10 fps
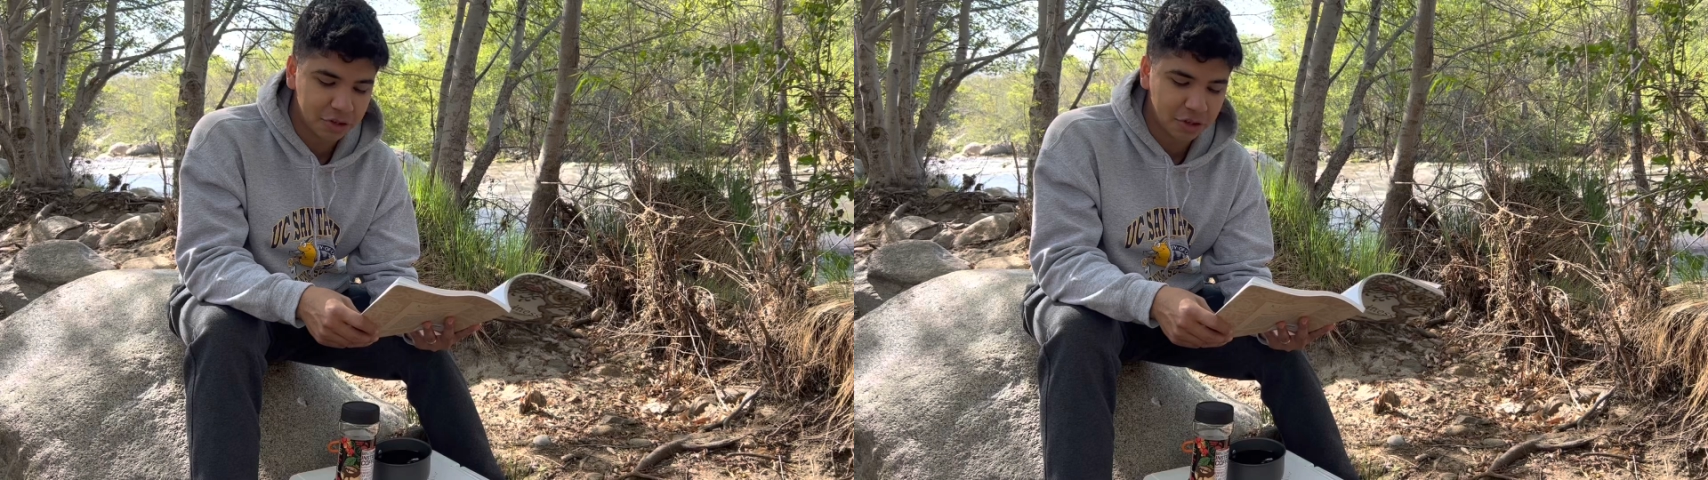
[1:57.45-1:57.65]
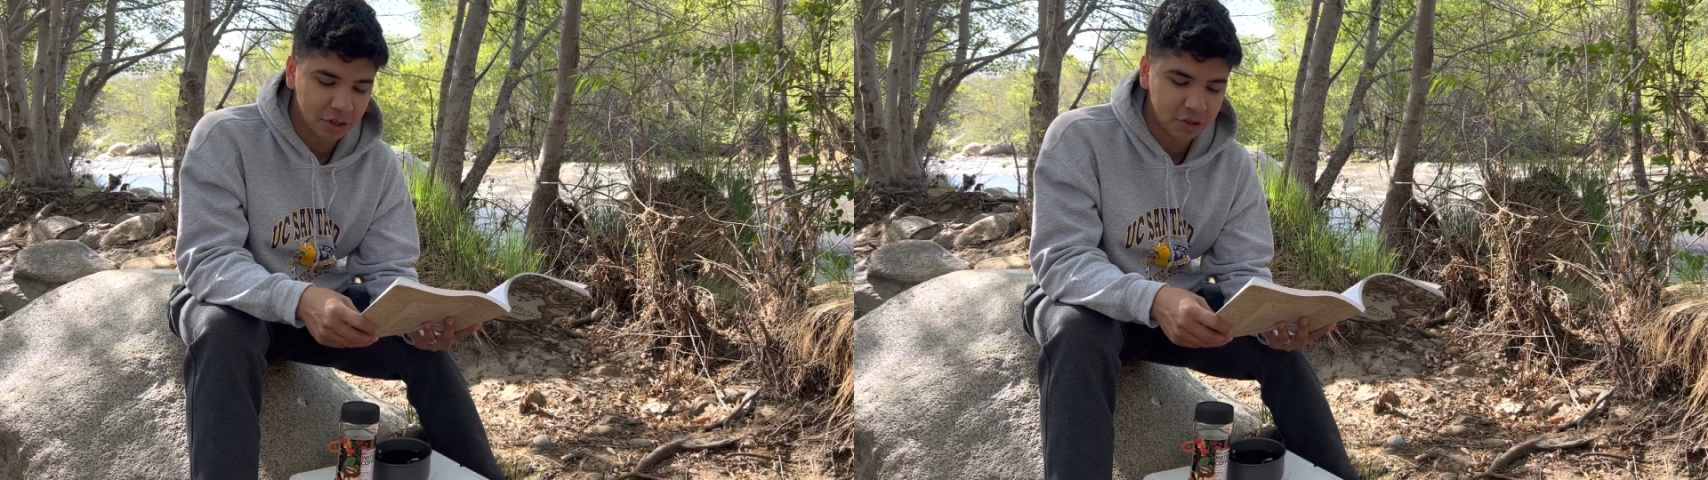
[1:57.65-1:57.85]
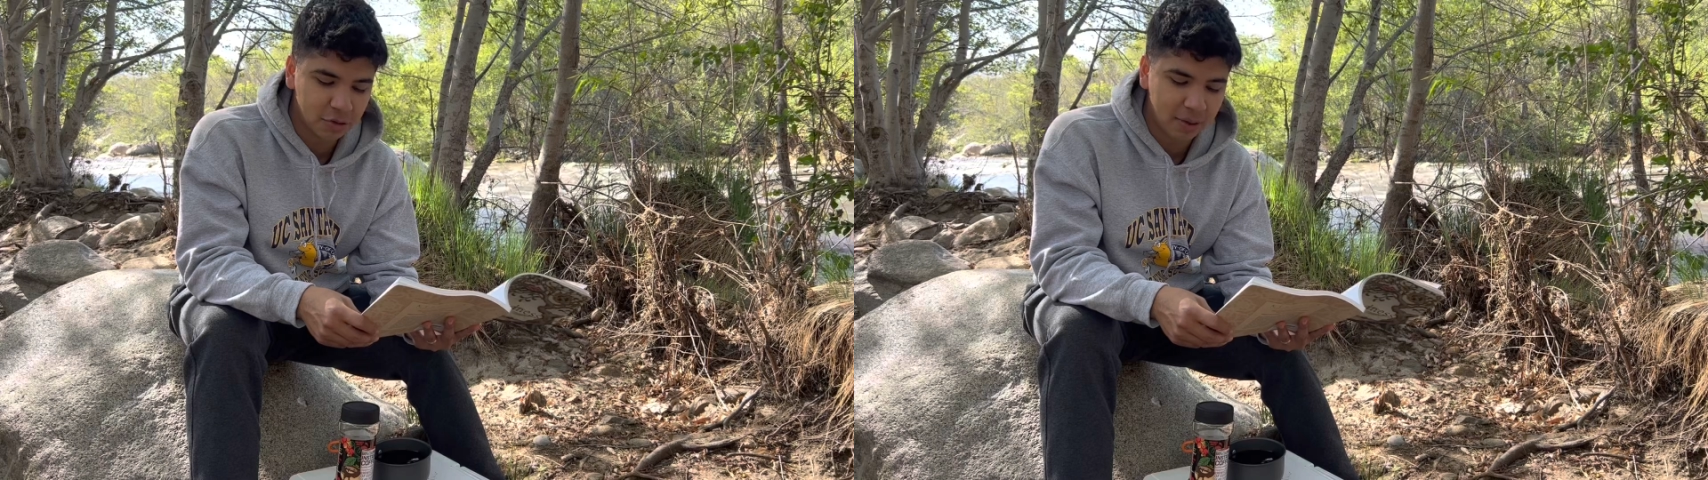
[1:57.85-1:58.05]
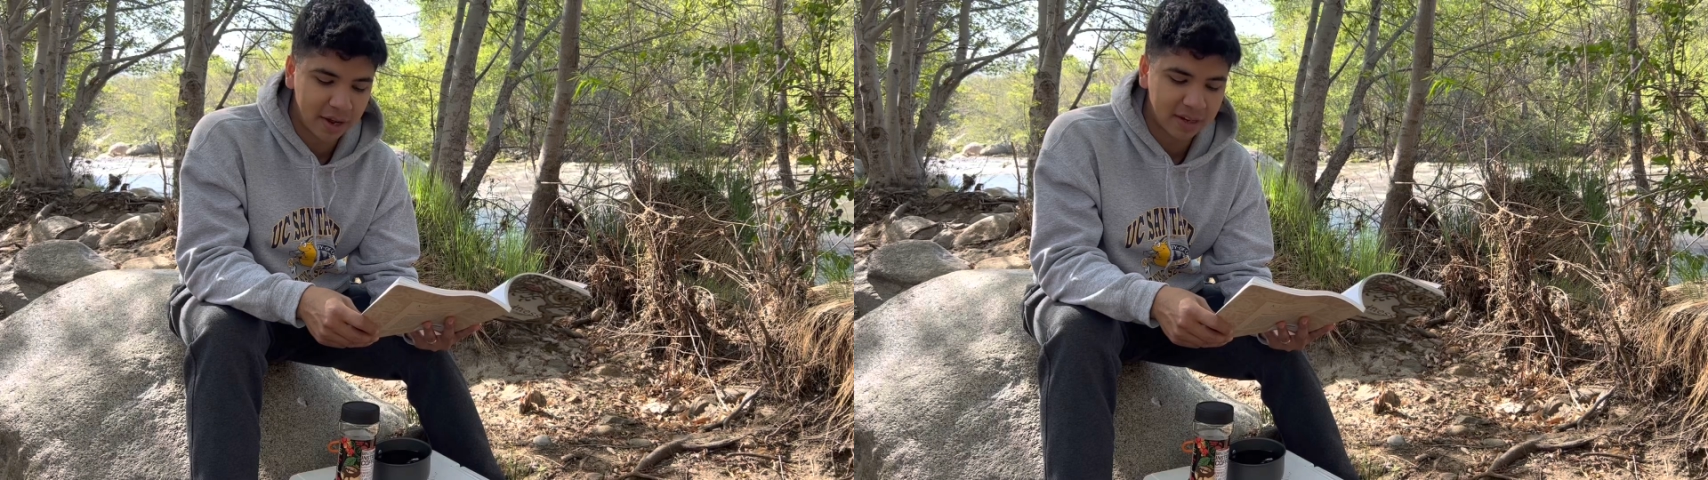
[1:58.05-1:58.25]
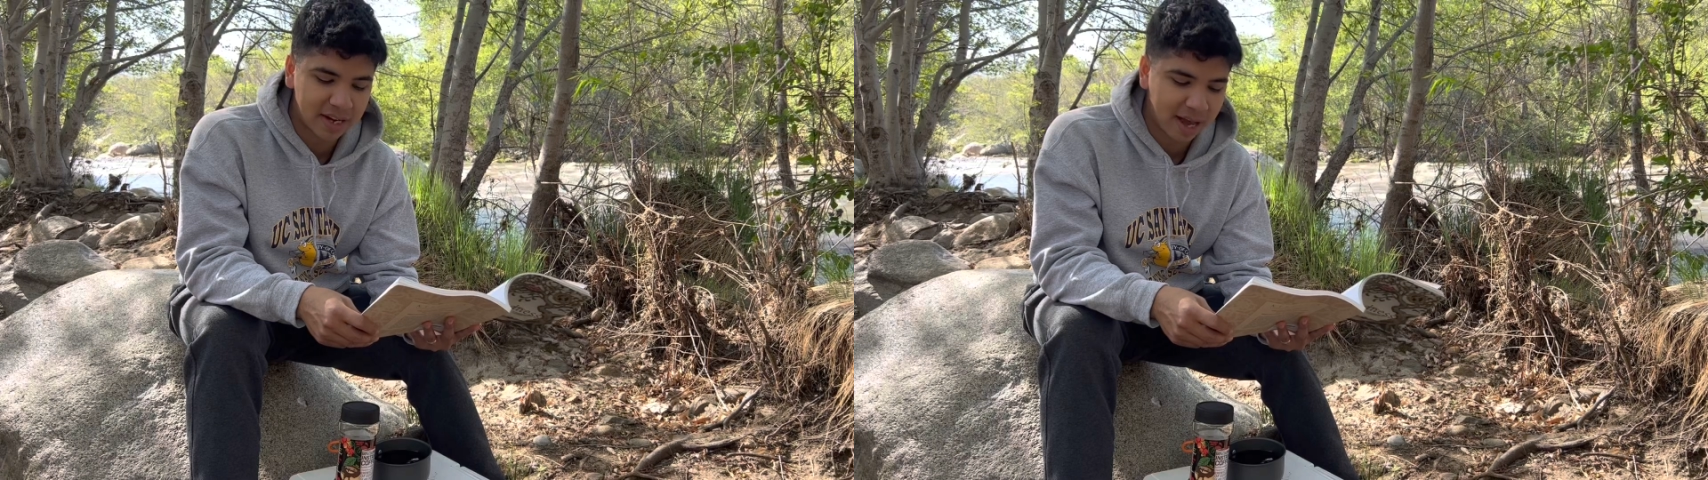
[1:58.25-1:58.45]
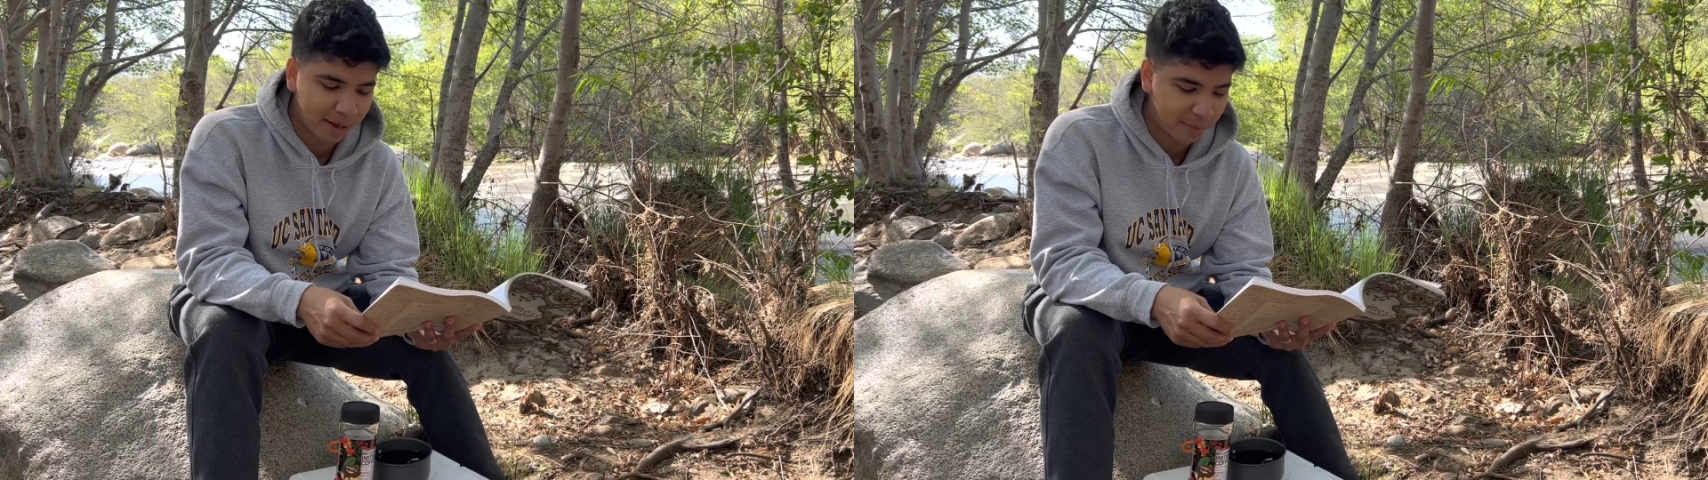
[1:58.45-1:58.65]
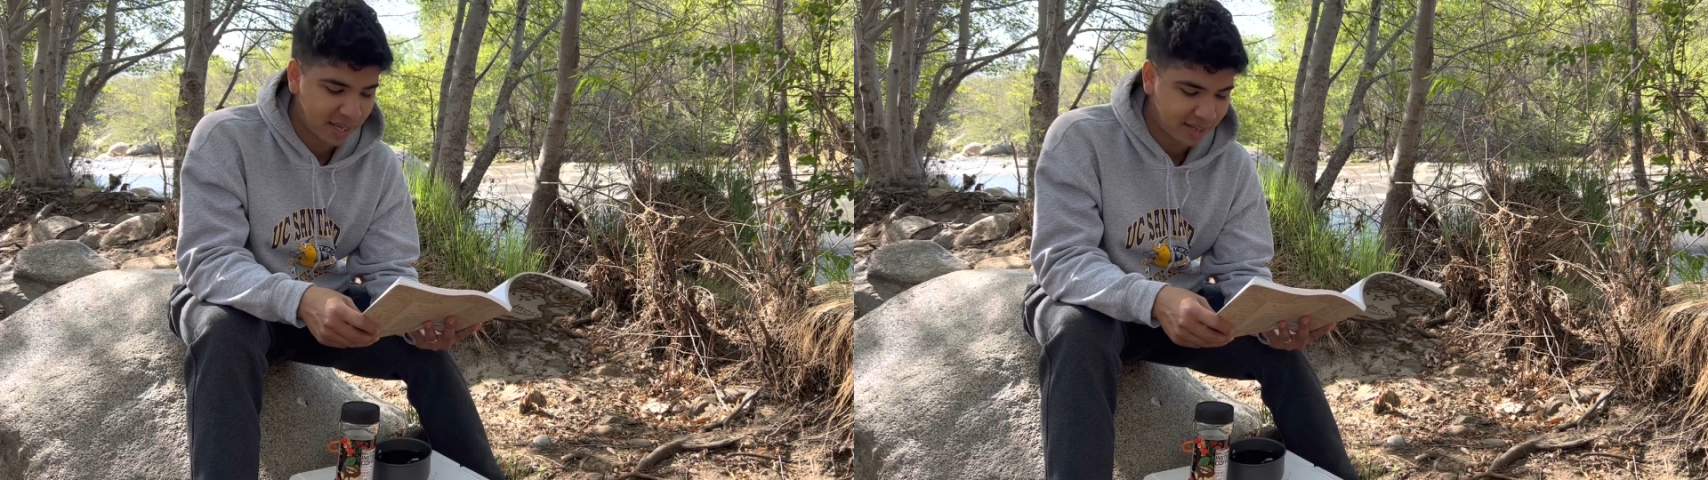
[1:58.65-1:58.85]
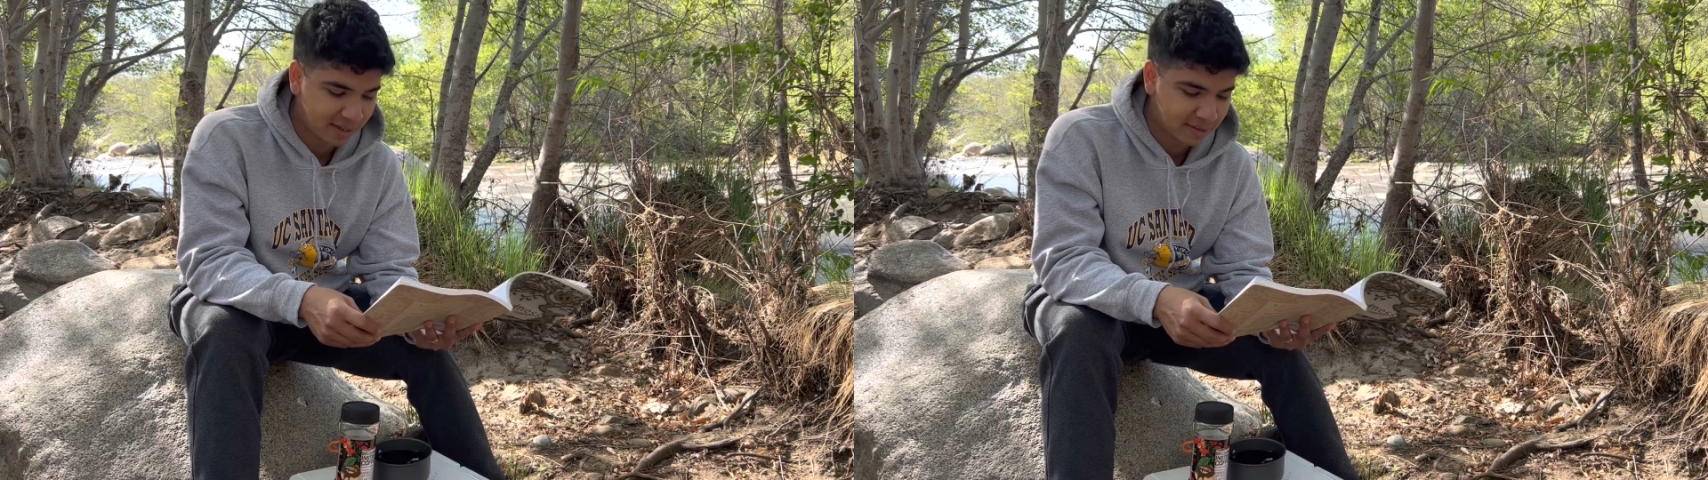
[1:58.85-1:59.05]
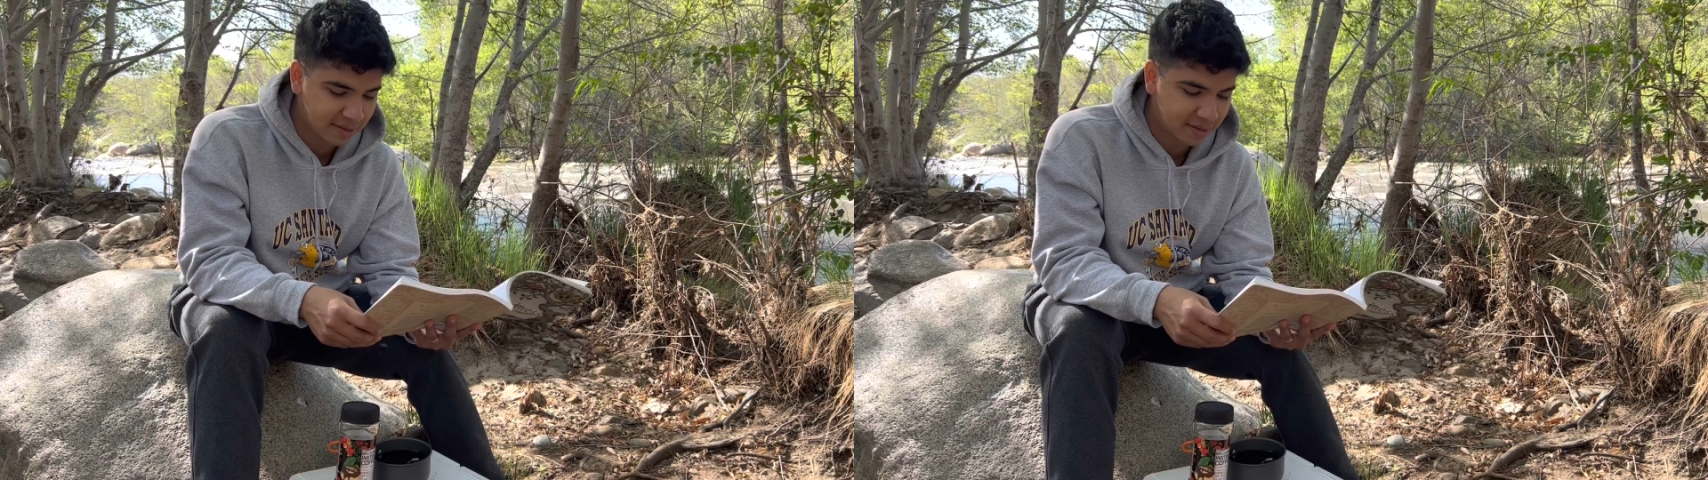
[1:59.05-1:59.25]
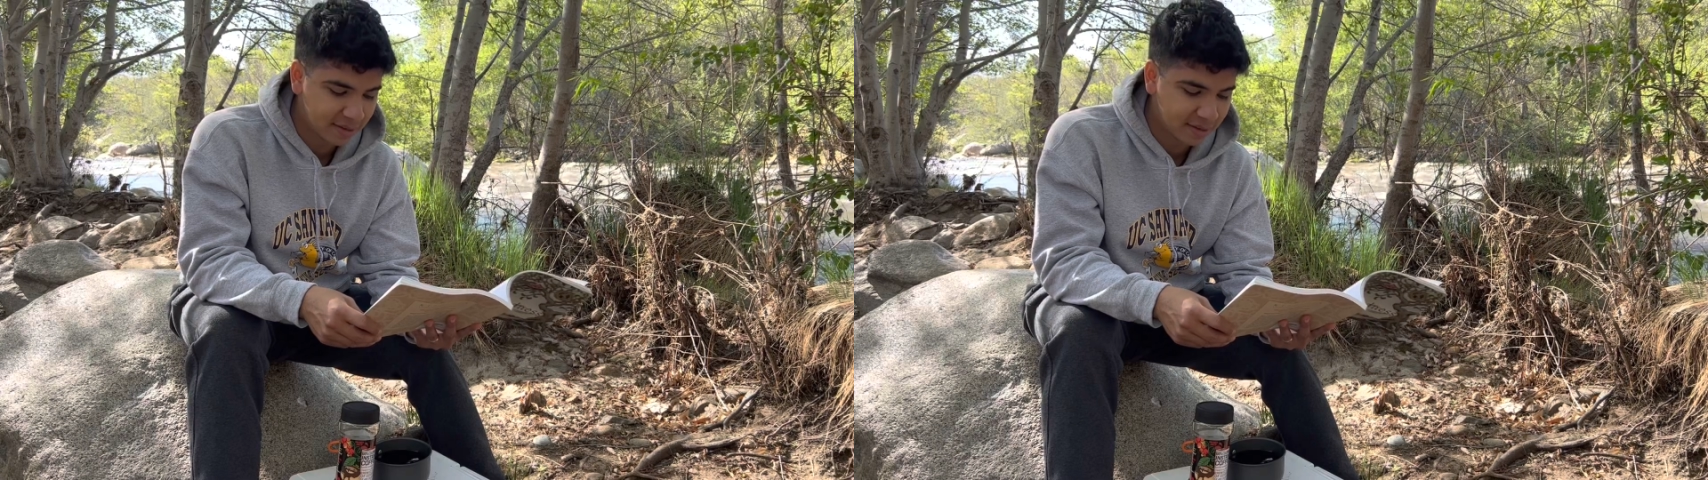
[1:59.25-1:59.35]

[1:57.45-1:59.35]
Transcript: to the surrounding high peaks.